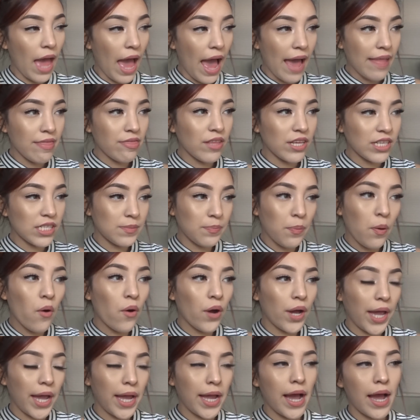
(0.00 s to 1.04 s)
at this
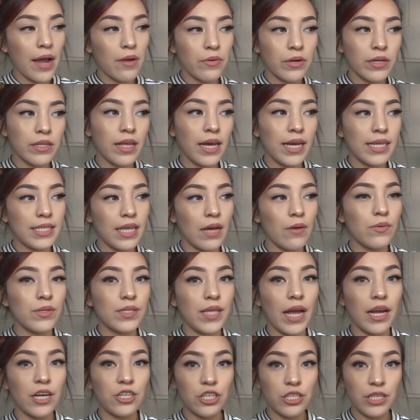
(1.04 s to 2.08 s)
point, I realized I was
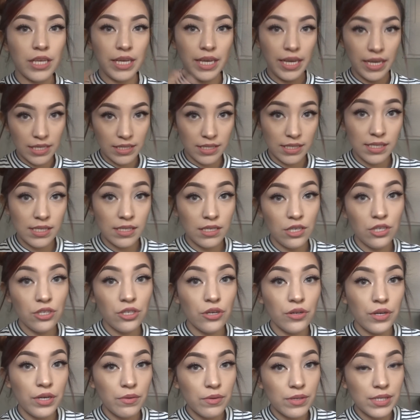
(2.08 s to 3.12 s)
actually getting,
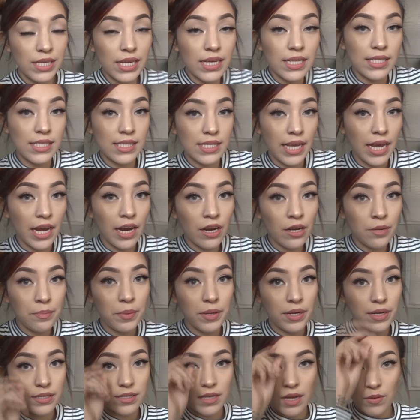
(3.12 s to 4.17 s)
he was getting scared
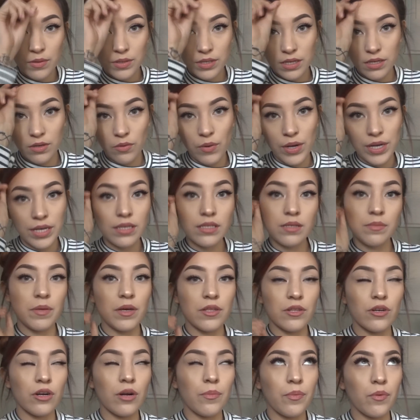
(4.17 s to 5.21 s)
because I was going to wake his
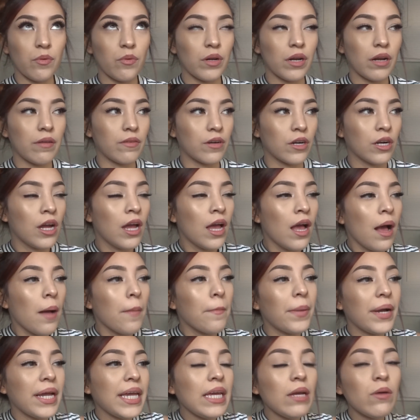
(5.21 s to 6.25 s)
mother up or whatever.
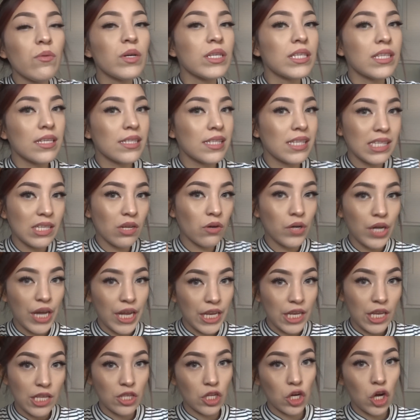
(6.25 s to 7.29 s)
But he wasn't still
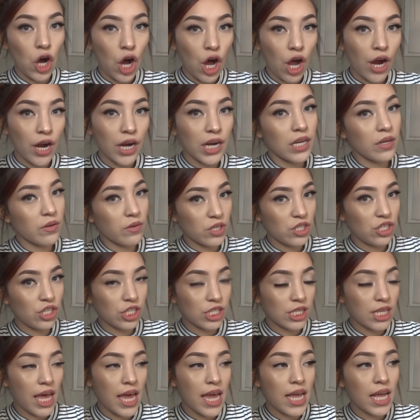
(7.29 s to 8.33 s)
getting in the car. He was
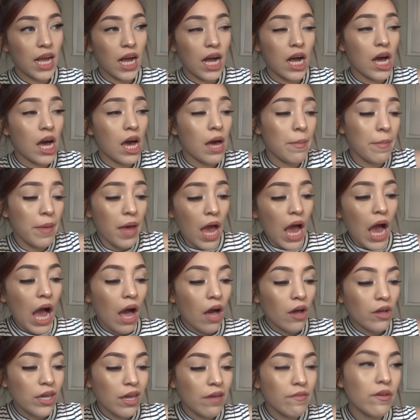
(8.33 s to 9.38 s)
just like,
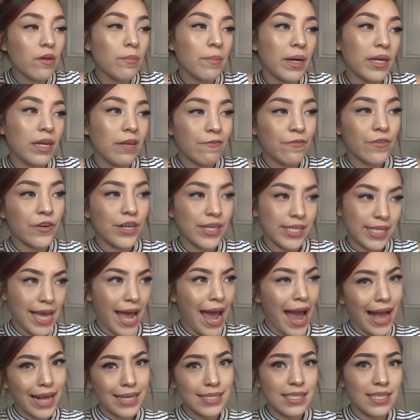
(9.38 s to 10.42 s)
I'll give you money for a
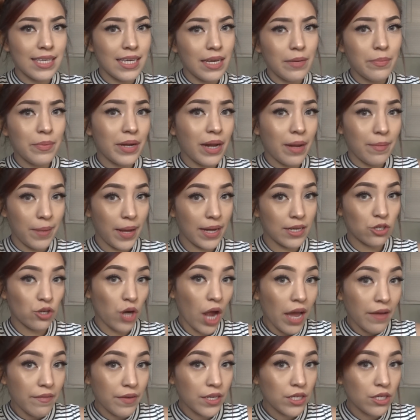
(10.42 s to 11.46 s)
taxi, but I'm not
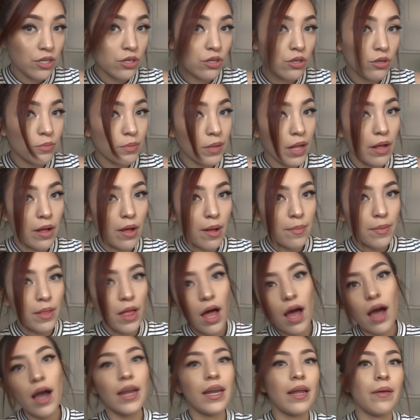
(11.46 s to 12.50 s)
driving you, blah,
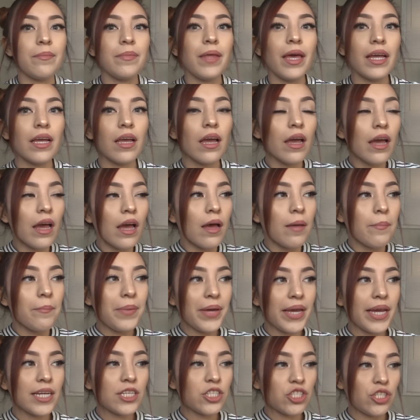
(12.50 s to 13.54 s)
blah. And I'm like,
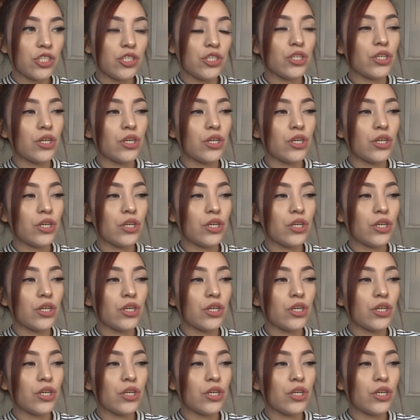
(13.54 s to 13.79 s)
bitch,